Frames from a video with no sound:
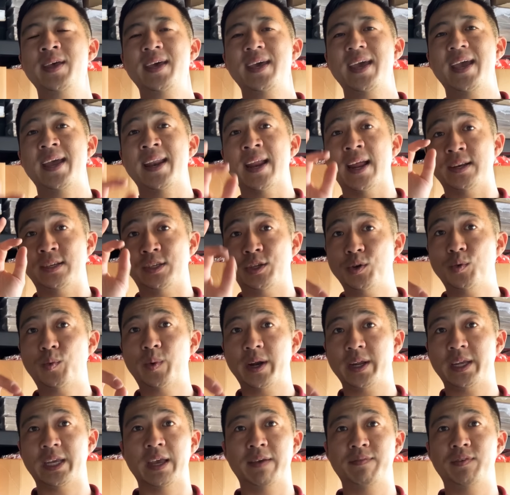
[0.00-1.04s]
And I do want
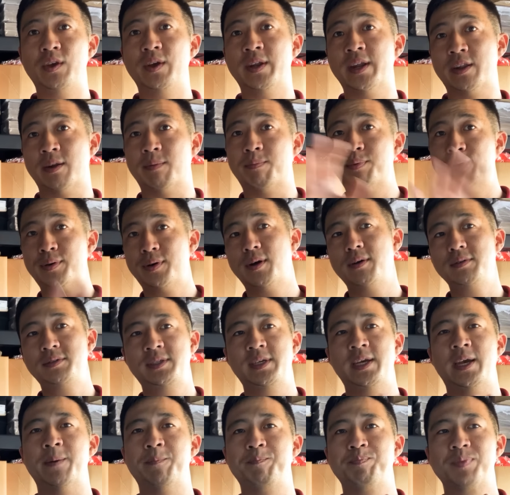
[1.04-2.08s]
to give you another pro
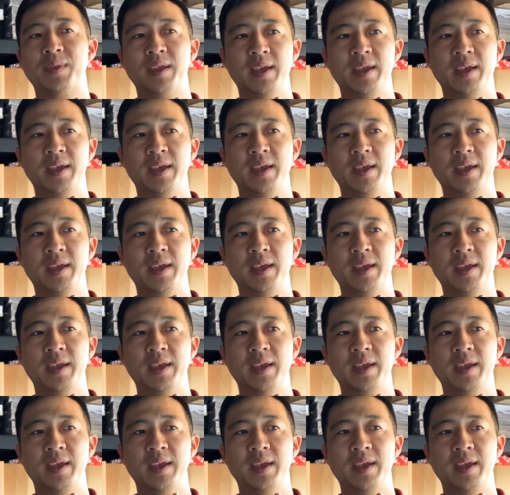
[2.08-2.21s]
tip.